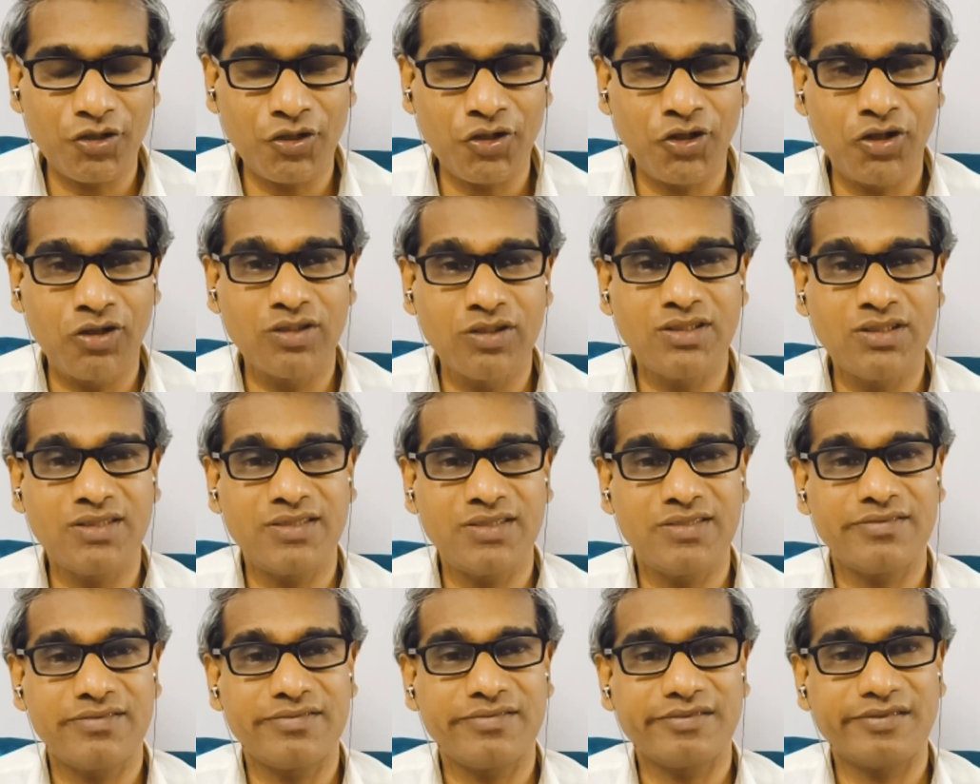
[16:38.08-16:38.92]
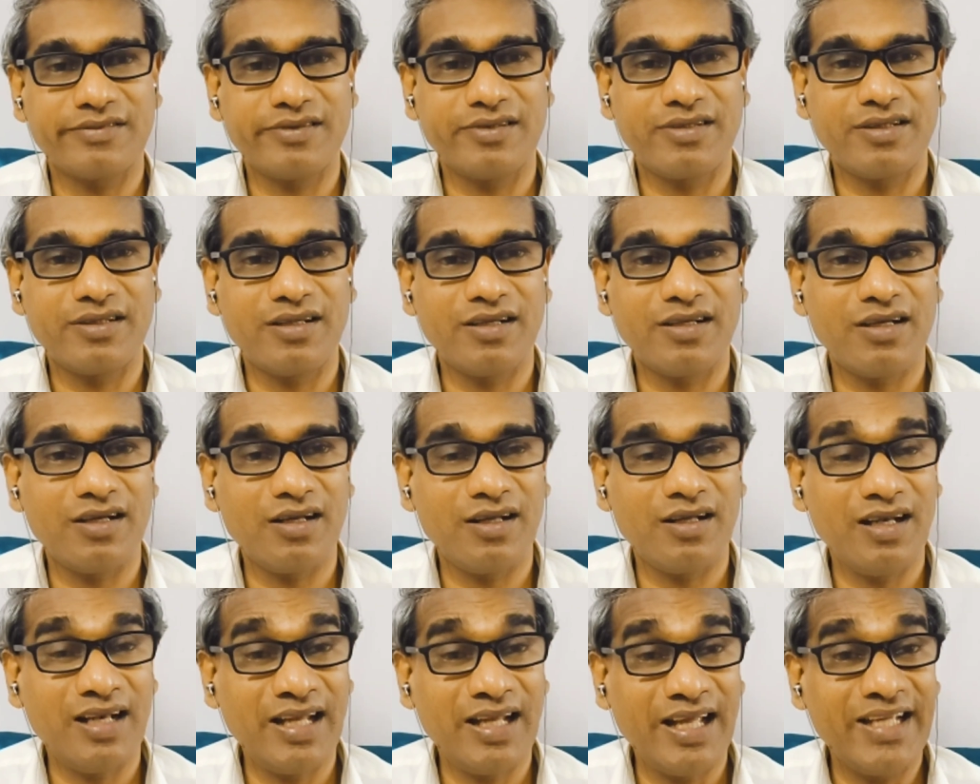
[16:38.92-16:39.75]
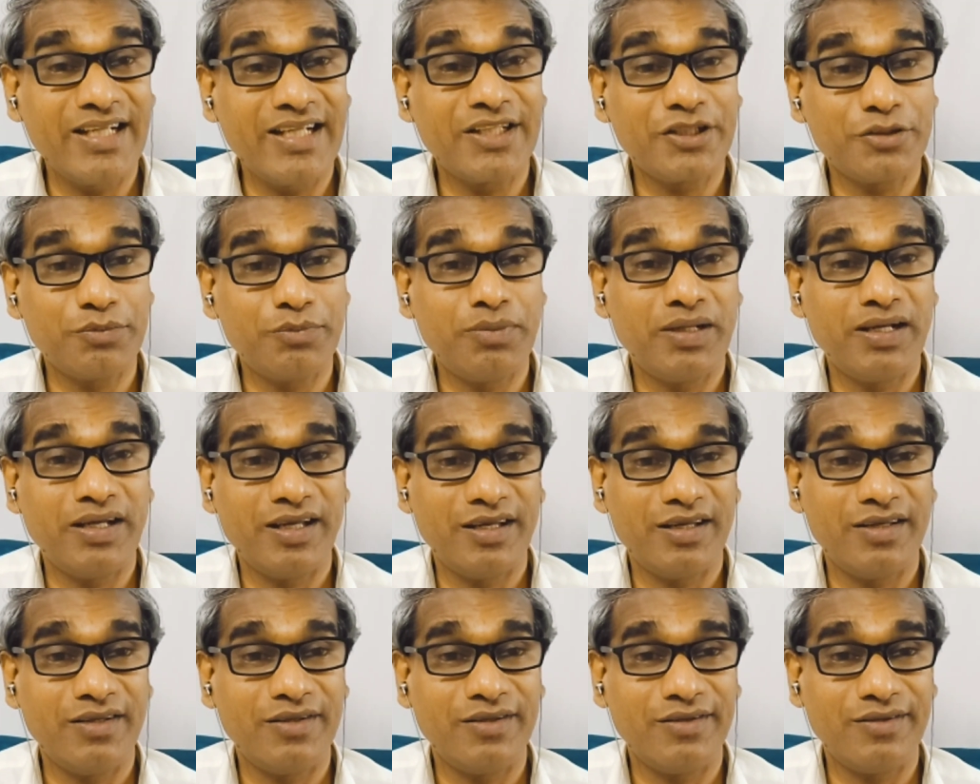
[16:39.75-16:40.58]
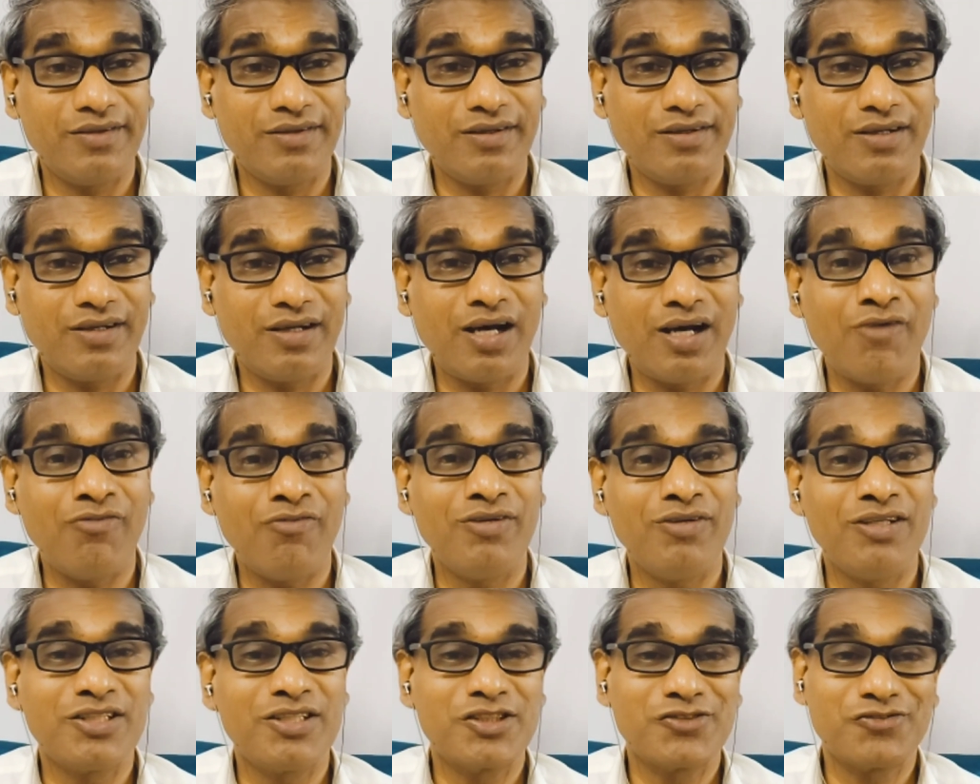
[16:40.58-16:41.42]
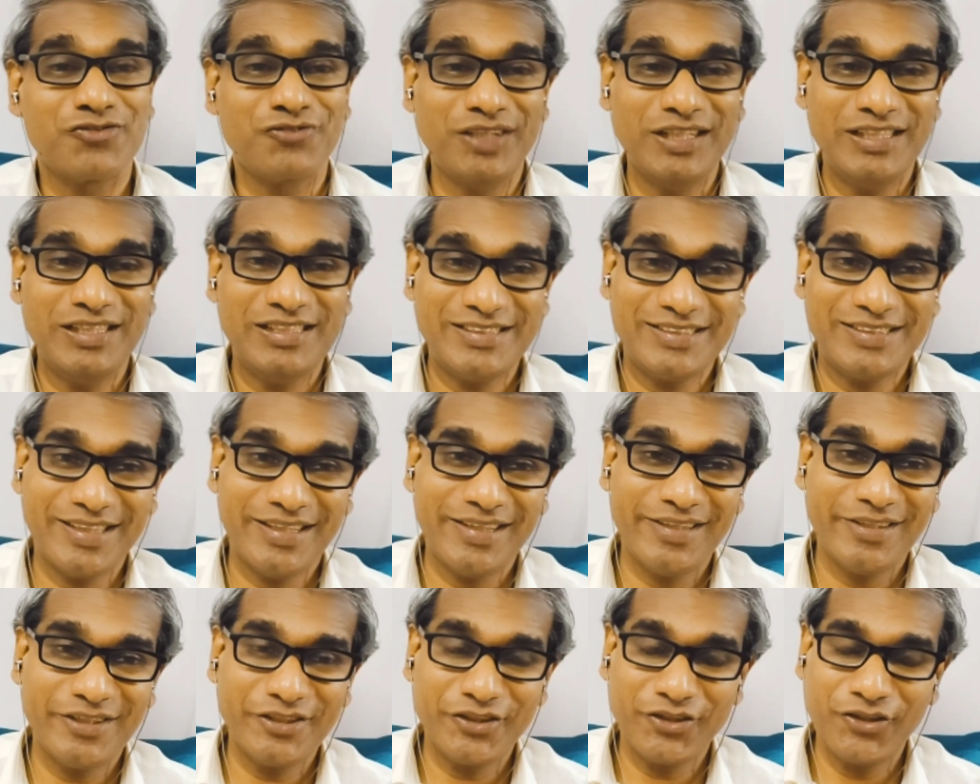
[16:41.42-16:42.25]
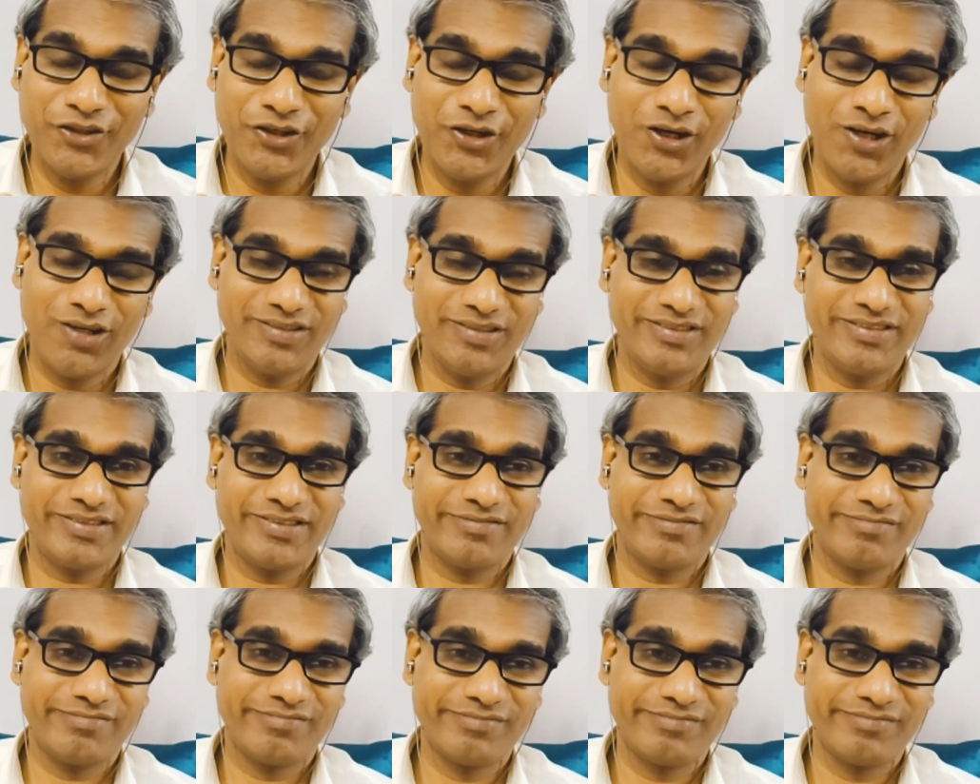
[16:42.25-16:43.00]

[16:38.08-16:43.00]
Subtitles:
not liked by our sweet child God.